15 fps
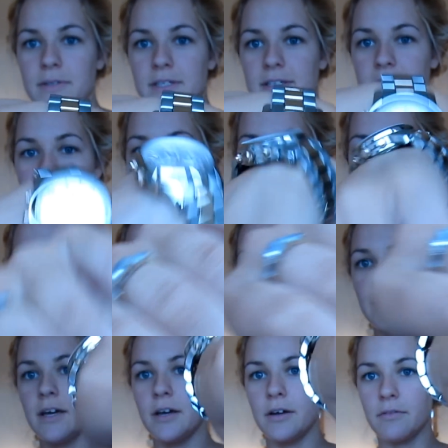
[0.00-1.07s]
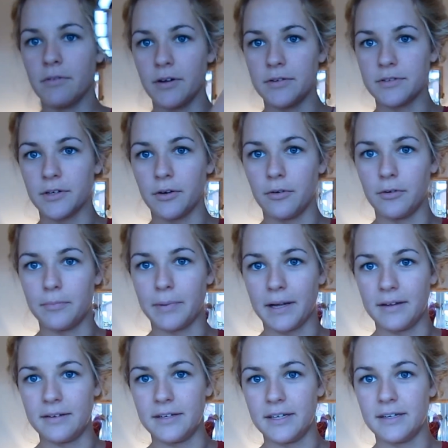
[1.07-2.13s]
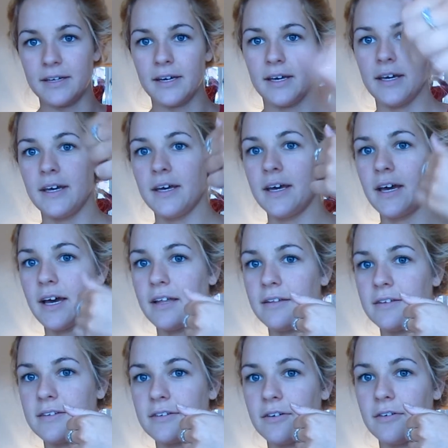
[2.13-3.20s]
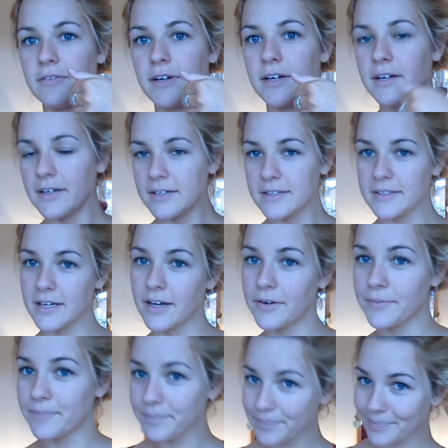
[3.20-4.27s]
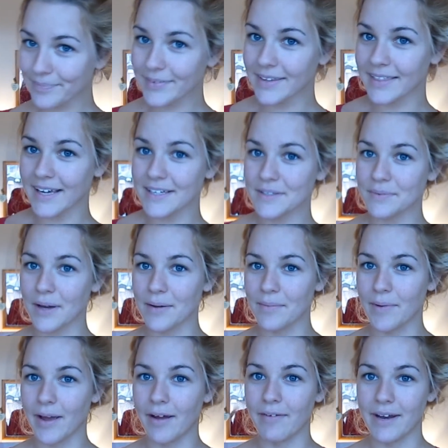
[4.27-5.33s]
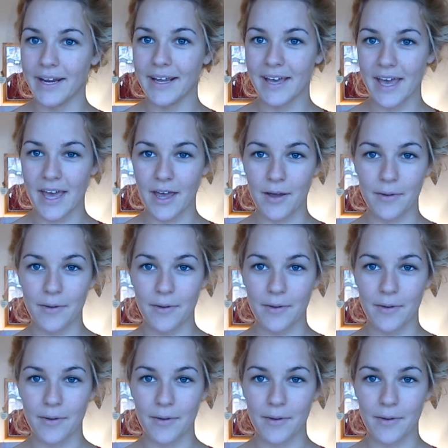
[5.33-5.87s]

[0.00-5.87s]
which is the rose gold banded and the silver. So that's what I'm wearing.